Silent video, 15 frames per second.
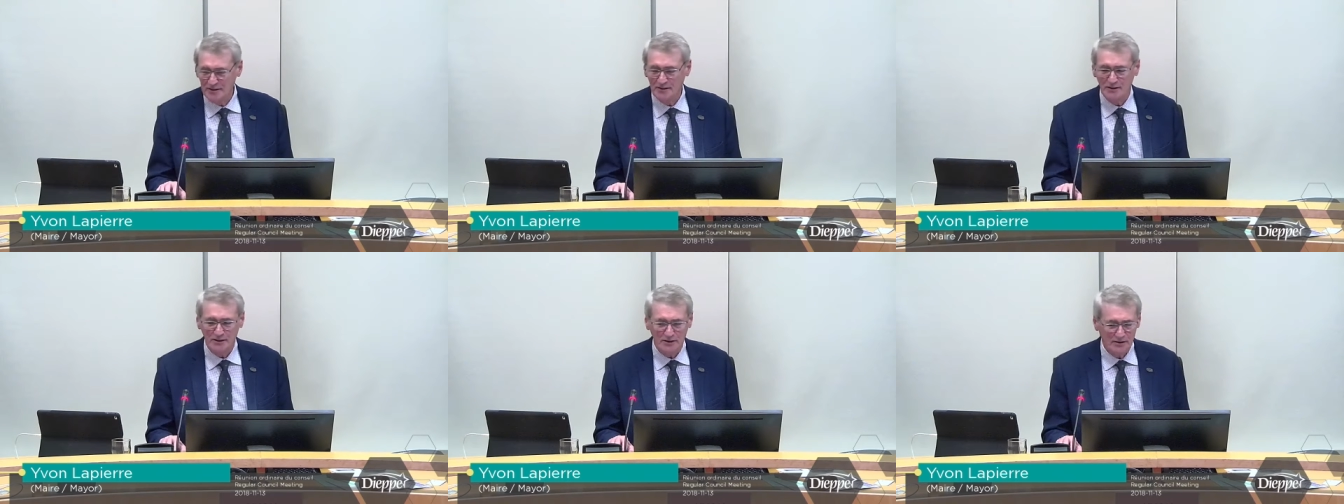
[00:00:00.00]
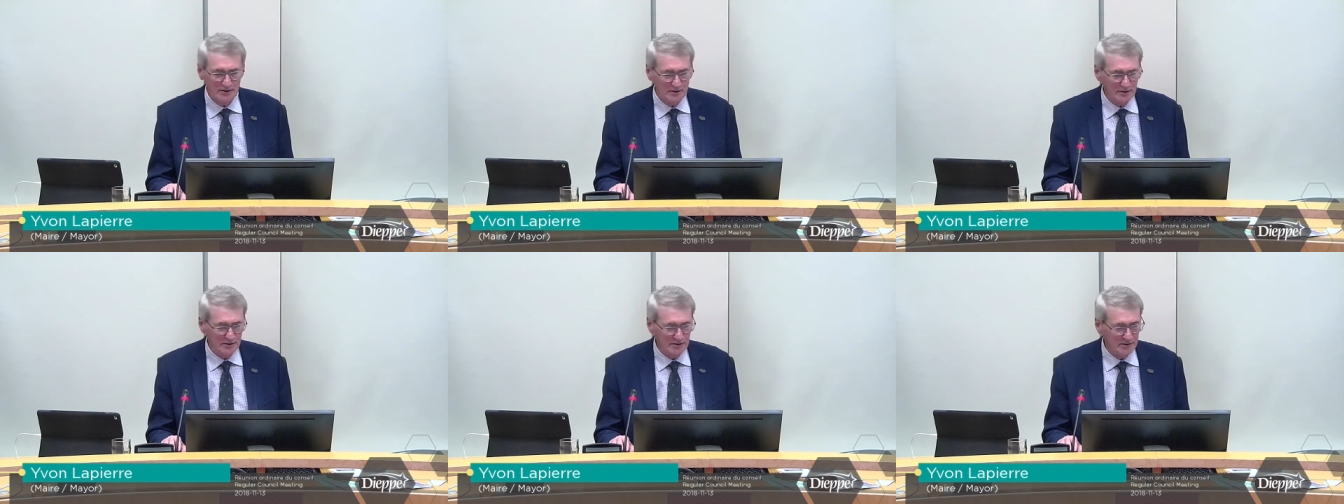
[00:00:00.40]
And
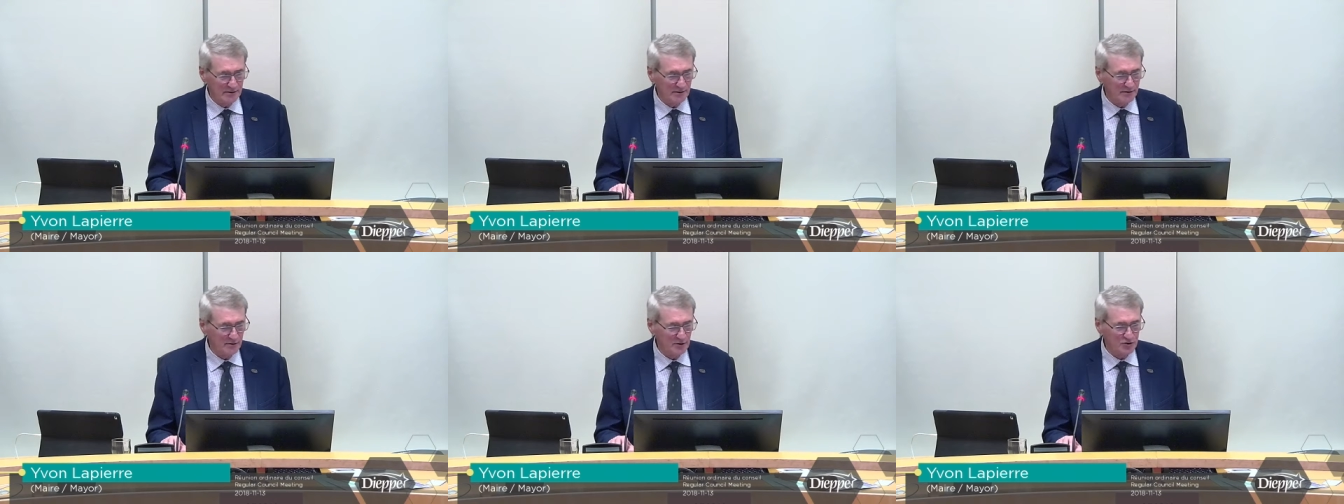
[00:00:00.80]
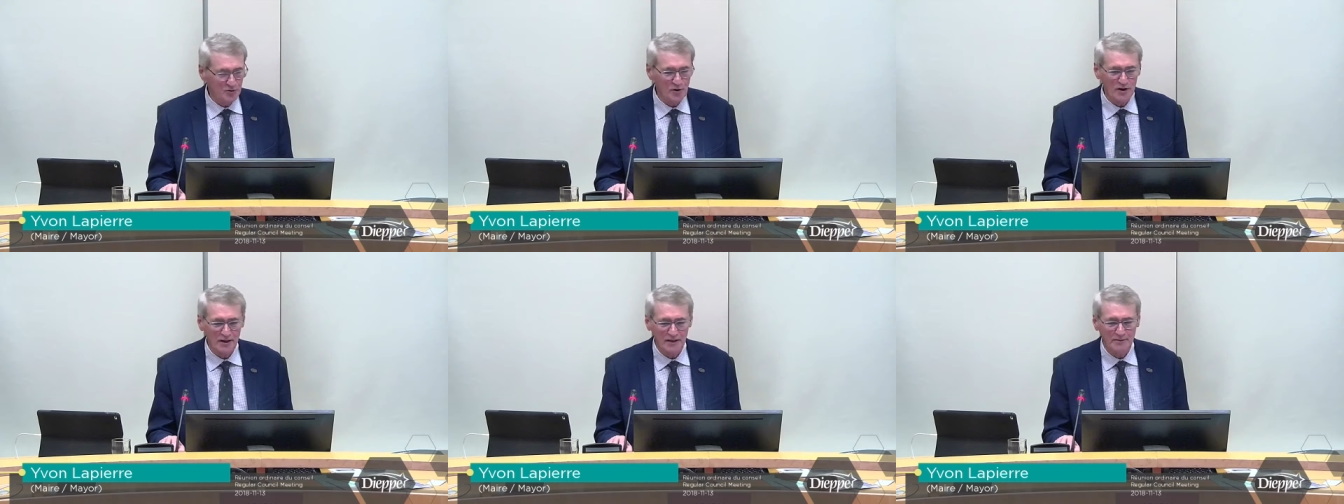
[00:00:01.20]
that's the
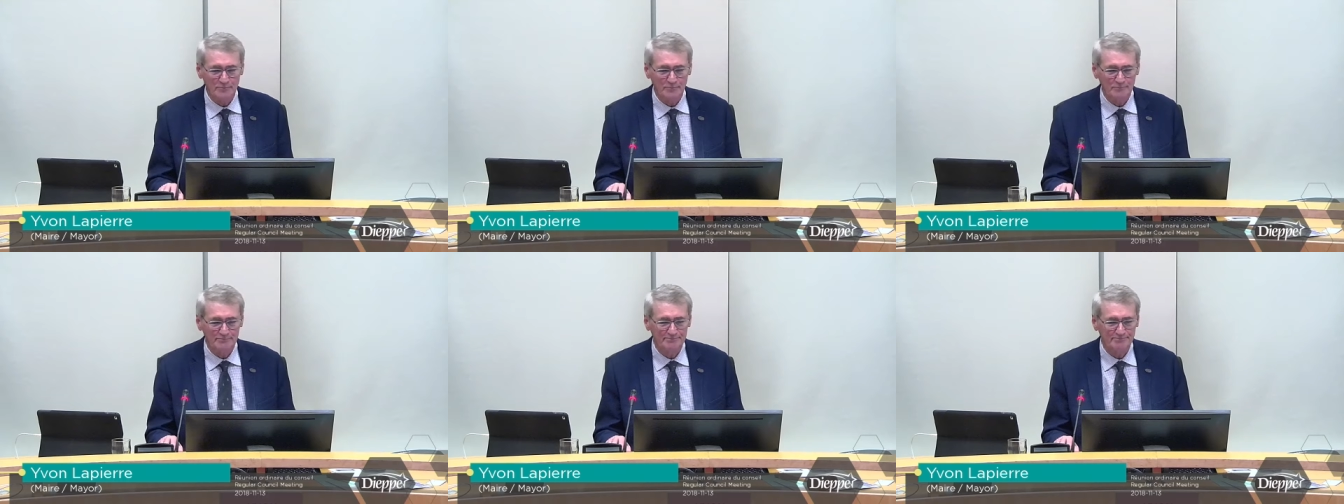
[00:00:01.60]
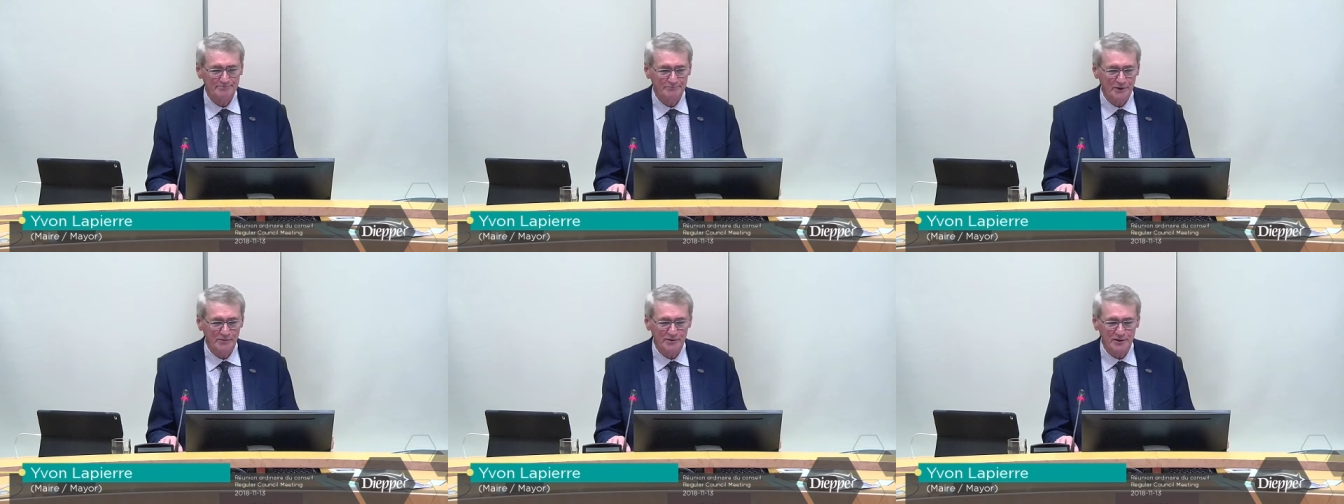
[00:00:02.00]
end of our
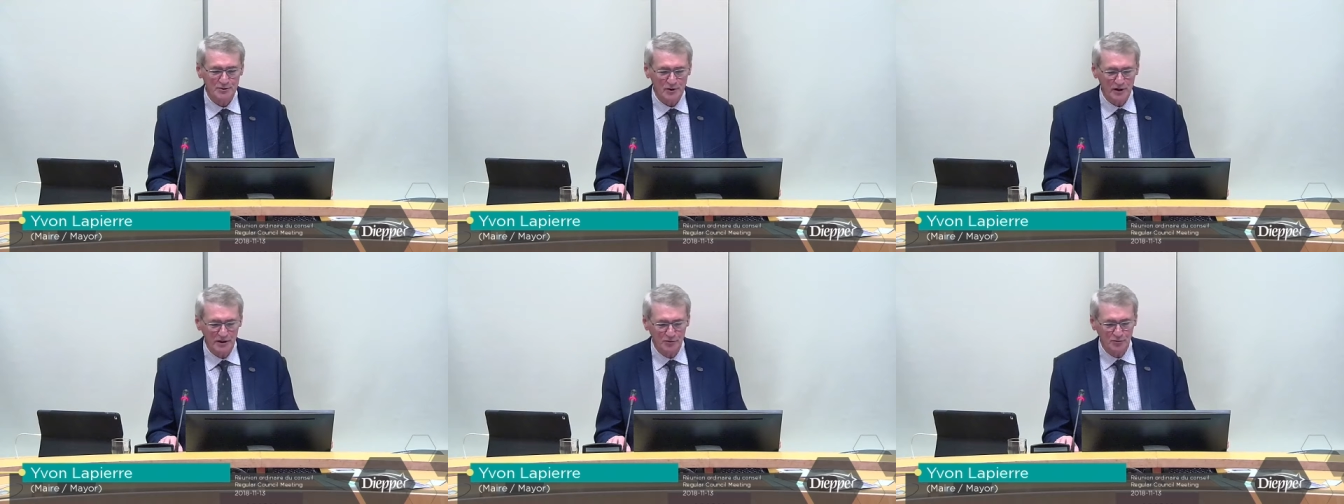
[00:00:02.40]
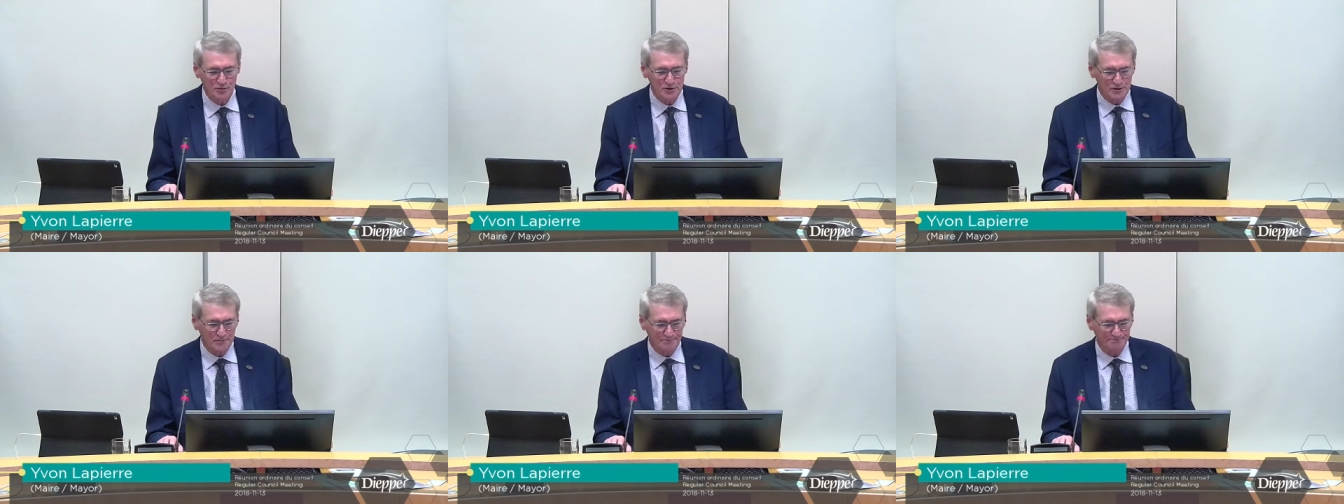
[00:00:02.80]
evening.
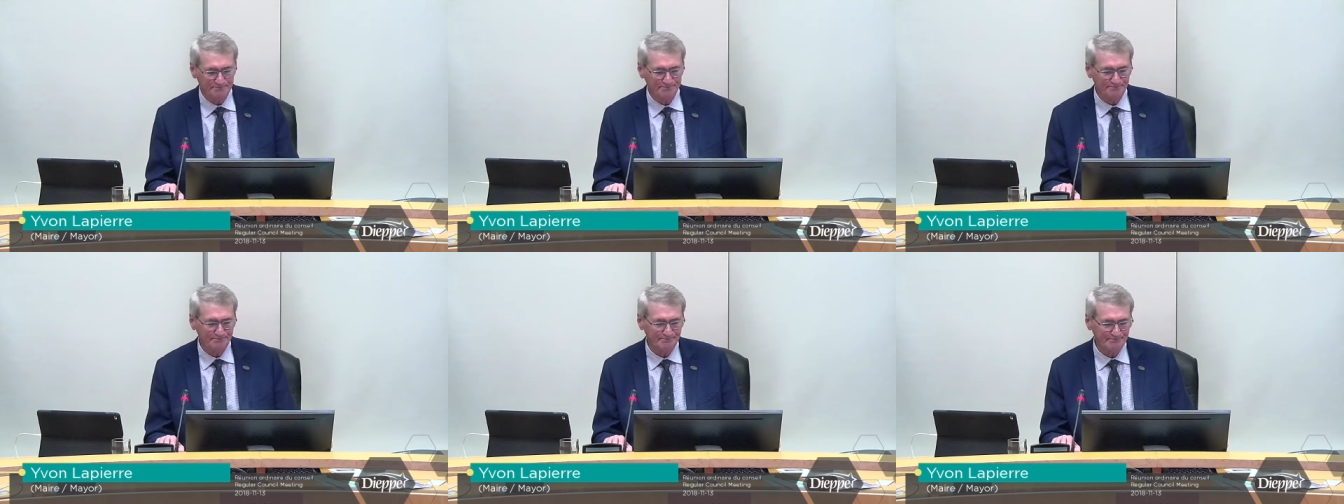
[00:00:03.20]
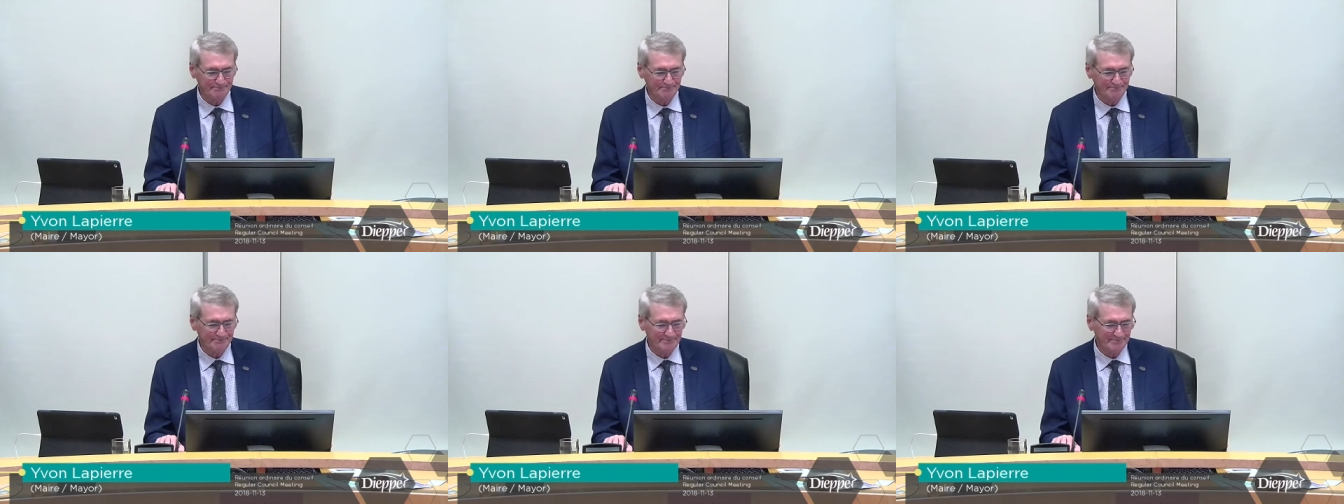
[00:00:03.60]
Good evening to
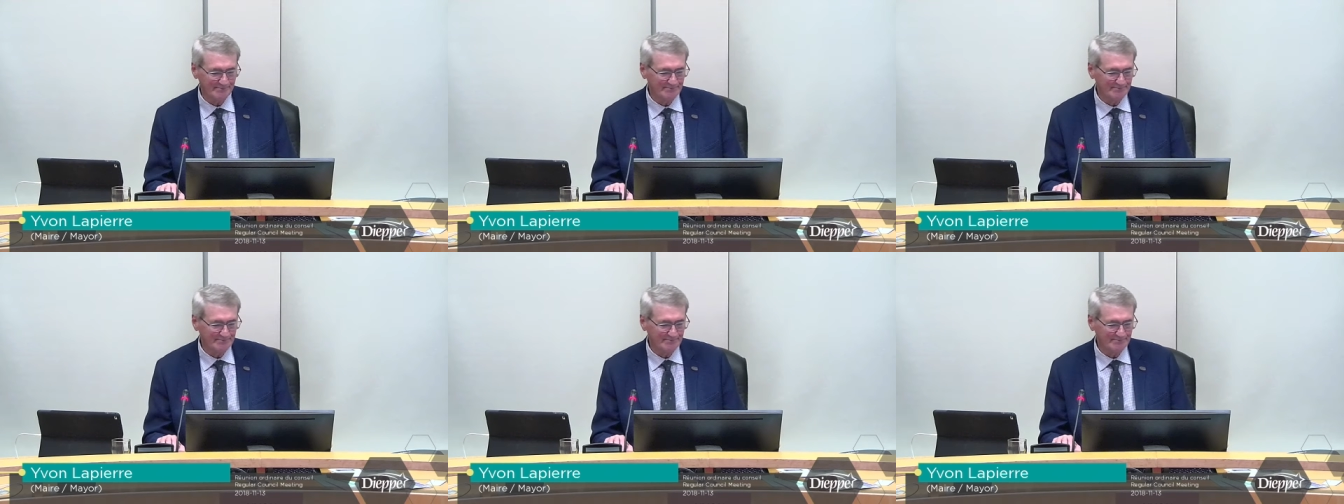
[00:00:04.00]
all.